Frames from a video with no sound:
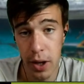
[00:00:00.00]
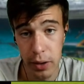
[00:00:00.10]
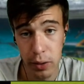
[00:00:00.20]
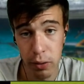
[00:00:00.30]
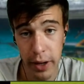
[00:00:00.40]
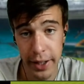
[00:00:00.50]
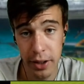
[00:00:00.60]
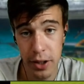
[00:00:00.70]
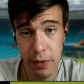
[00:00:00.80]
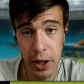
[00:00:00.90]
great
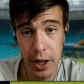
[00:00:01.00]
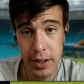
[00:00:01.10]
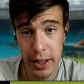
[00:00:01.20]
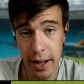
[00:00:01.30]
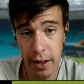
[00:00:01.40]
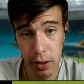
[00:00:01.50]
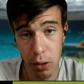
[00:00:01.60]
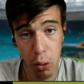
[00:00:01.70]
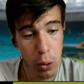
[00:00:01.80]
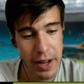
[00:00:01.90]
news for her to get
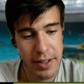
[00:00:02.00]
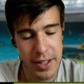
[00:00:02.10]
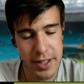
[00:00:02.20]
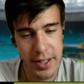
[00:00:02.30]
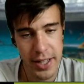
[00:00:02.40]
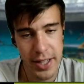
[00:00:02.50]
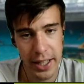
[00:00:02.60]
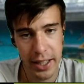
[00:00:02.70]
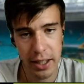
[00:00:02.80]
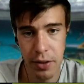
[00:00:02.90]
all the way to the second
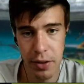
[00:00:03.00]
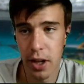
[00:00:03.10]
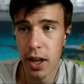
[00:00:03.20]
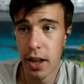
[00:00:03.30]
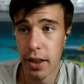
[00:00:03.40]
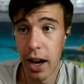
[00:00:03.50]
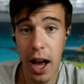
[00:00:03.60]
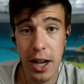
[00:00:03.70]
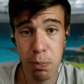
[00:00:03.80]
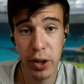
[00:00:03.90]
round. The
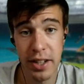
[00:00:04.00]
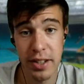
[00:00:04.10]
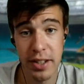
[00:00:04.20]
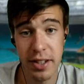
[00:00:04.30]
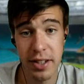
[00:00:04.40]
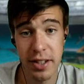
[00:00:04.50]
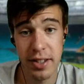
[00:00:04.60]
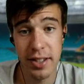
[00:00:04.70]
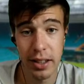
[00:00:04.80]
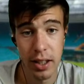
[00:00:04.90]
last Brit standing
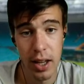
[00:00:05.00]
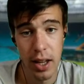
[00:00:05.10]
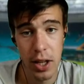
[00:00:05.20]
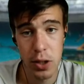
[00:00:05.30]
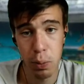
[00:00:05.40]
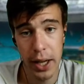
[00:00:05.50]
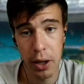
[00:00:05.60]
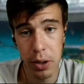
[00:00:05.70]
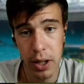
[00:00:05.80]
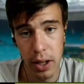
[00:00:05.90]
as
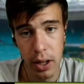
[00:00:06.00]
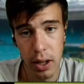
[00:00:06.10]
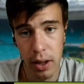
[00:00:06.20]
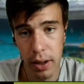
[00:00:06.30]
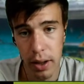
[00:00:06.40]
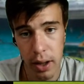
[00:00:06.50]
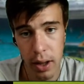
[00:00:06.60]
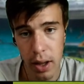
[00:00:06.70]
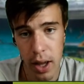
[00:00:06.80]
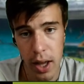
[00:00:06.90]
well.
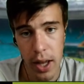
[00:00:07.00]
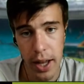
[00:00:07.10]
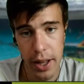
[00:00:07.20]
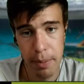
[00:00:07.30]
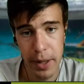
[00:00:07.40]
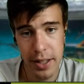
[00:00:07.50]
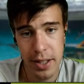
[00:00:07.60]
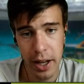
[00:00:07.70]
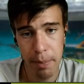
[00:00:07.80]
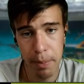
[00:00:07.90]
In the
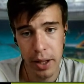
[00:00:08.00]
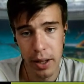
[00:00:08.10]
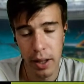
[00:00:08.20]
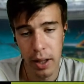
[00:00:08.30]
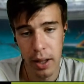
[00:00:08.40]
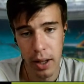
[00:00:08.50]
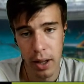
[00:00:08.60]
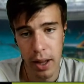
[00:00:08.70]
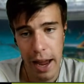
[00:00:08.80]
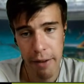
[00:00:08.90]
meantime,
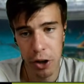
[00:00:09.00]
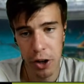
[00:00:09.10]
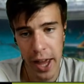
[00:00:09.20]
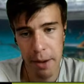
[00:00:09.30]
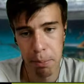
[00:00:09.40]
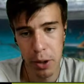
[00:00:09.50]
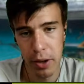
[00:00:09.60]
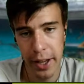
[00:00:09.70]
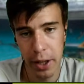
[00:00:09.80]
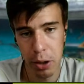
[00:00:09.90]
everyone on the Henman
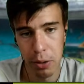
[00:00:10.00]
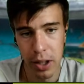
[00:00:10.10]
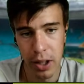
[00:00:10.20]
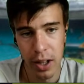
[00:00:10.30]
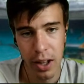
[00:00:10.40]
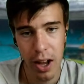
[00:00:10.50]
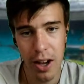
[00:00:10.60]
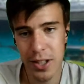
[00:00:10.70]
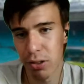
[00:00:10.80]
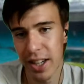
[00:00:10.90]
Hill. Oh,
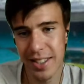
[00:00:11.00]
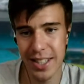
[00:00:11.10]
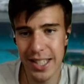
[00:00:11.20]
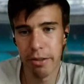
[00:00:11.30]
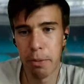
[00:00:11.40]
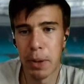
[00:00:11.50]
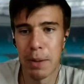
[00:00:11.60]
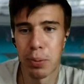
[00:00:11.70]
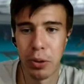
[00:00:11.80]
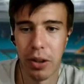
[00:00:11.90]
it's great to see so many
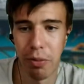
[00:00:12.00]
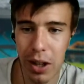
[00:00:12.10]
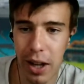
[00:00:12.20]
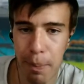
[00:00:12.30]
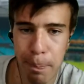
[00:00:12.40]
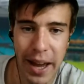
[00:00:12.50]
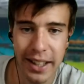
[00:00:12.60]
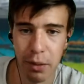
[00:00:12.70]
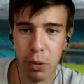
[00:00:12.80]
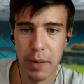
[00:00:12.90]
people back
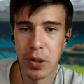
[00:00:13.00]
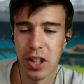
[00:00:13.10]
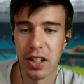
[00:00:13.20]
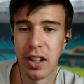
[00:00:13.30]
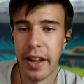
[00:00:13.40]
in Wimbledon.